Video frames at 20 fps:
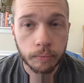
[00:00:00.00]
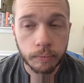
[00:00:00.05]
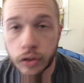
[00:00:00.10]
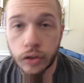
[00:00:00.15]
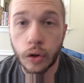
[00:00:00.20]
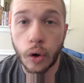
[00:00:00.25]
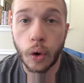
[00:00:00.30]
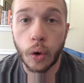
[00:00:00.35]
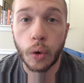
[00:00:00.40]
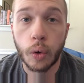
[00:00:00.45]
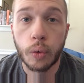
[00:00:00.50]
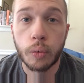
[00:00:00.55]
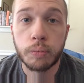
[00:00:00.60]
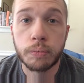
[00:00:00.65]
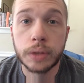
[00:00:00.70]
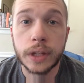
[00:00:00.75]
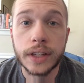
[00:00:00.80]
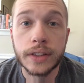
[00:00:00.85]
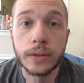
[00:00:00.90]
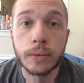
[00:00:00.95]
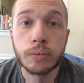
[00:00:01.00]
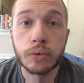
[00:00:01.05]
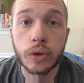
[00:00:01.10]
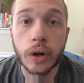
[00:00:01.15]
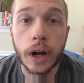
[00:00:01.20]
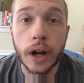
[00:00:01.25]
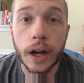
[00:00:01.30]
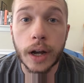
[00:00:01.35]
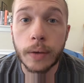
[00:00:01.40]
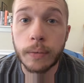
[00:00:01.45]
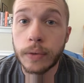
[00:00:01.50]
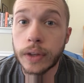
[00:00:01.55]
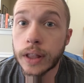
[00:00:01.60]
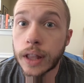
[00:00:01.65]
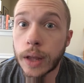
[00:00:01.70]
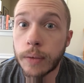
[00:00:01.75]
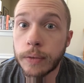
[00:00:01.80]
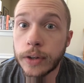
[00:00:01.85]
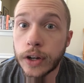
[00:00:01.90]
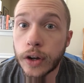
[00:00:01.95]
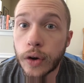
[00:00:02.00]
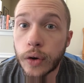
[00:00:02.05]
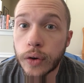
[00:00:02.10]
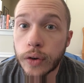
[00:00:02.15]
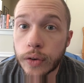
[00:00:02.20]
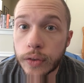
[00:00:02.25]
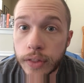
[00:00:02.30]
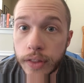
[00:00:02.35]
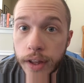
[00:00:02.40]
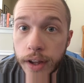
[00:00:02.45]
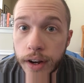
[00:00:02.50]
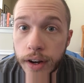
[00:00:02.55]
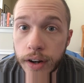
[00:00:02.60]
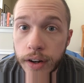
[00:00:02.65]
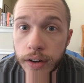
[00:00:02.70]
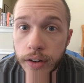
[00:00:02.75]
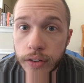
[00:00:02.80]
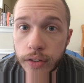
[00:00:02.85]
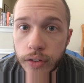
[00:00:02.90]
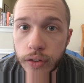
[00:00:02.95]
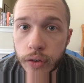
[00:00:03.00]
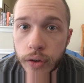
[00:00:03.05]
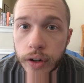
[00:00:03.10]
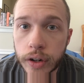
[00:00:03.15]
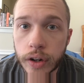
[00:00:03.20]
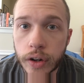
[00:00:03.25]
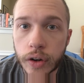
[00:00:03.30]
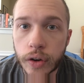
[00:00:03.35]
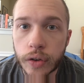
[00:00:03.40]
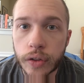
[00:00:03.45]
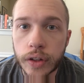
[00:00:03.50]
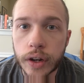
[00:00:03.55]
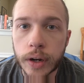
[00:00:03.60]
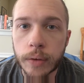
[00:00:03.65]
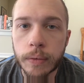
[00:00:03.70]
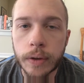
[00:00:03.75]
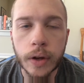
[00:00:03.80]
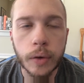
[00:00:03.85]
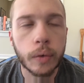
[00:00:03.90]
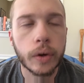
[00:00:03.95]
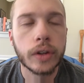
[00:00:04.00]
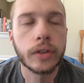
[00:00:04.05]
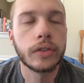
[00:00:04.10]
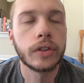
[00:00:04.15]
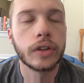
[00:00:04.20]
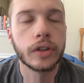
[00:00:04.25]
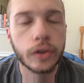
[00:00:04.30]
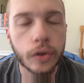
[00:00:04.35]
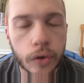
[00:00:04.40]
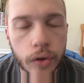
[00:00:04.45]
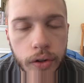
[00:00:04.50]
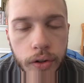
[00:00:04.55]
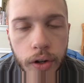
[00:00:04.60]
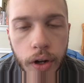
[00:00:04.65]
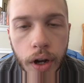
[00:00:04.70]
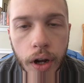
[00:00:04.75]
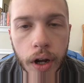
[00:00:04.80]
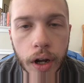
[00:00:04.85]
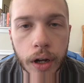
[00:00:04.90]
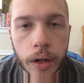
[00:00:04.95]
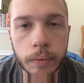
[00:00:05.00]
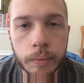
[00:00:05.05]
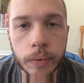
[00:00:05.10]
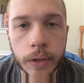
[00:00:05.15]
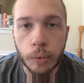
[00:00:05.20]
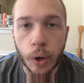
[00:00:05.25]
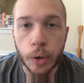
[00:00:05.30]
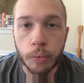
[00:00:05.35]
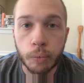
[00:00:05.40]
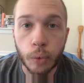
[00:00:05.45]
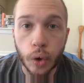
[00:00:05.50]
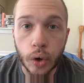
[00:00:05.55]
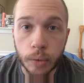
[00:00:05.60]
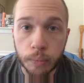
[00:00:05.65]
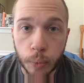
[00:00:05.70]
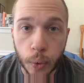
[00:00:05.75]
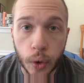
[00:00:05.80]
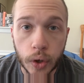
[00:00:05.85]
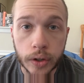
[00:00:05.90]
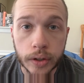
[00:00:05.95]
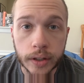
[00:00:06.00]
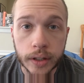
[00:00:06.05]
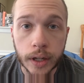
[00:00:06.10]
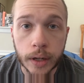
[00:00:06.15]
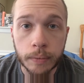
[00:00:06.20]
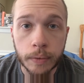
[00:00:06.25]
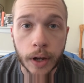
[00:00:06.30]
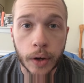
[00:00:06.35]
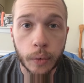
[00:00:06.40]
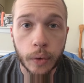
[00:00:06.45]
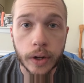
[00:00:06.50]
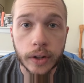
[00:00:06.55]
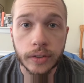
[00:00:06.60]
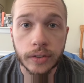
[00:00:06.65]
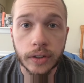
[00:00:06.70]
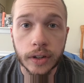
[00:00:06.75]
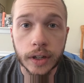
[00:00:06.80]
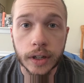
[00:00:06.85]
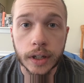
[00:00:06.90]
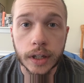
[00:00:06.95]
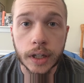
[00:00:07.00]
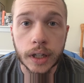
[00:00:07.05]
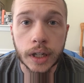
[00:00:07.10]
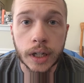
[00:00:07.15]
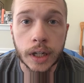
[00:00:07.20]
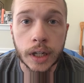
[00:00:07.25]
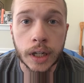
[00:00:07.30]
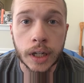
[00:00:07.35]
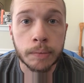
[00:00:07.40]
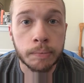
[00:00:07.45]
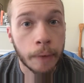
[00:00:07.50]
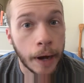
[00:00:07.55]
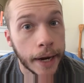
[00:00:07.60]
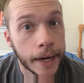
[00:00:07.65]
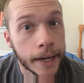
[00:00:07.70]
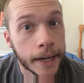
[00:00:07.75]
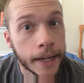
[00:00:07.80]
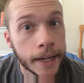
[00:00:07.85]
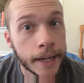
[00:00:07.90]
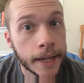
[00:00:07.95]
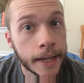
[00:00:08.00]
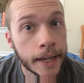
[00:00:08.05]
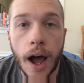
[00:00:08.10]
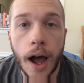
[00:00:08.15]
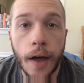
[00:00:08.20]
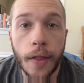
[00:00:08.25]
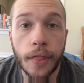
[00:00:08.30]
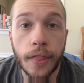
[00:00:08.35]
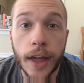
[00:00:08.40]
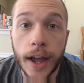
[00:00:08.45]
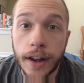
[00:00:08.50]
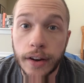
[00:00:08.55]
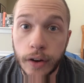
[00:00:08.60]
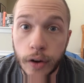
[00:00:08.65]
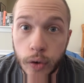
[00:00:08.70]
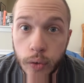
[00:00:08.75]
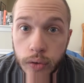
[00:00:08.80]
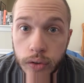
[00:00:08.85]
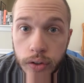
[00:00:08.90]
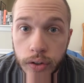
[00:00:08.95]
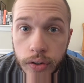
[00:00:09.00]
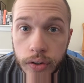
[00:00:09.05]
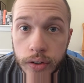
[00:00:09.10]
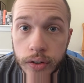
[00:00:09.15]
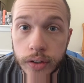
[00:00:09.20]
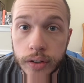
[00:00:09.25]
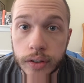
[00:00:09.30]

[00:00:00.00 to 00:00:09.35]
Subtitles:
So please subscribe, let me know you're there so I know that I'm not wasting your time, but more importantly, I'm not wasting mine. On that note,